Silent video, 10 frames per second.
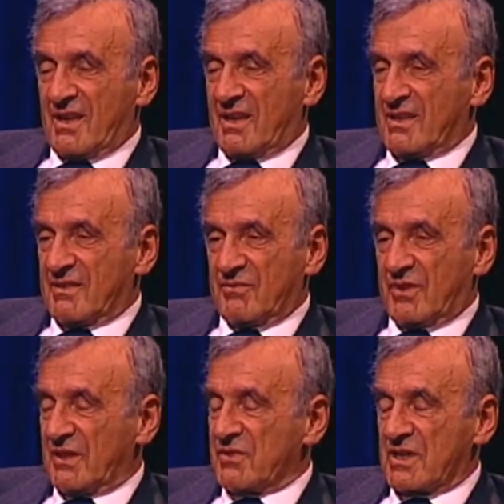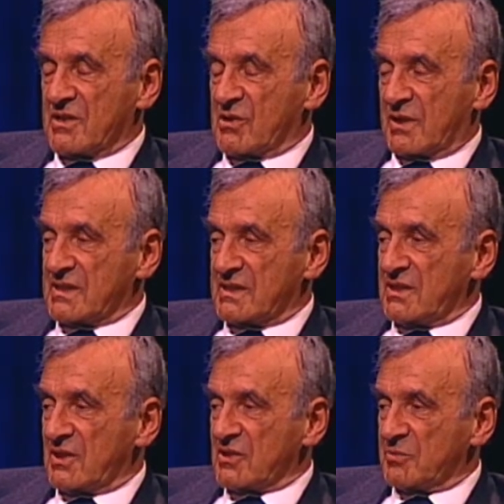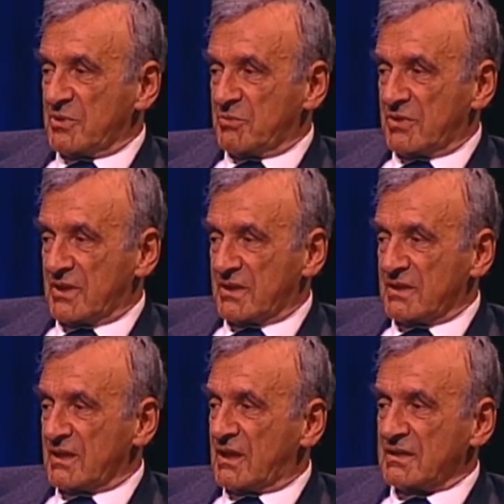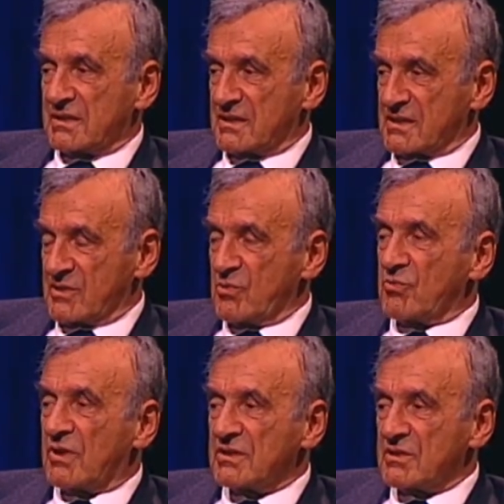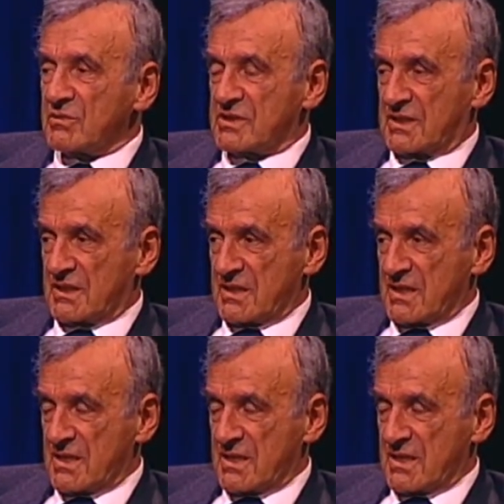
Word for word: And wherever I go, I see young people in the hundreds who want to study.